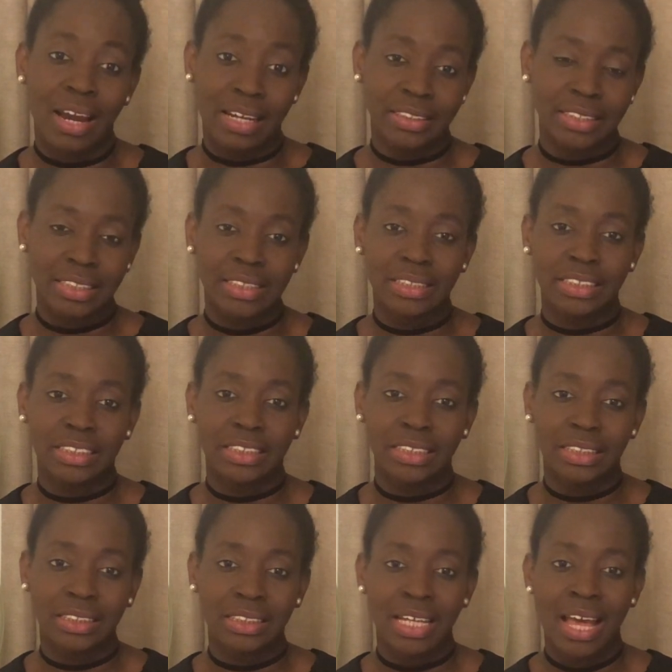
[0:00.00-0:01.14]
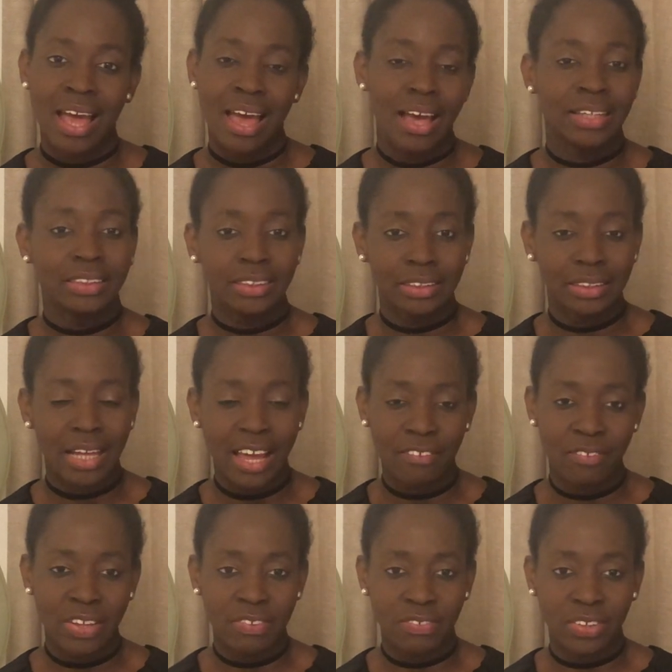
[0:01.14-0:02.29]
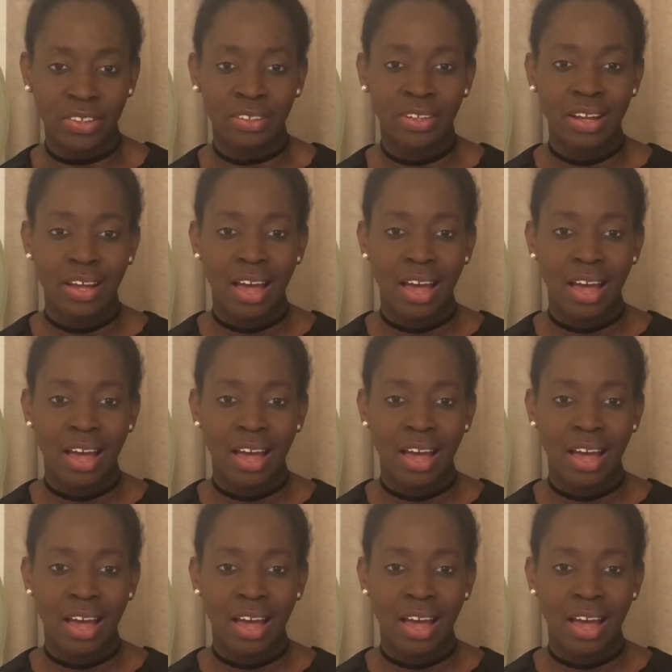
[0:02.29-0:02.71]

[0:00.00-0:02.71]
allergic conditions and hay fever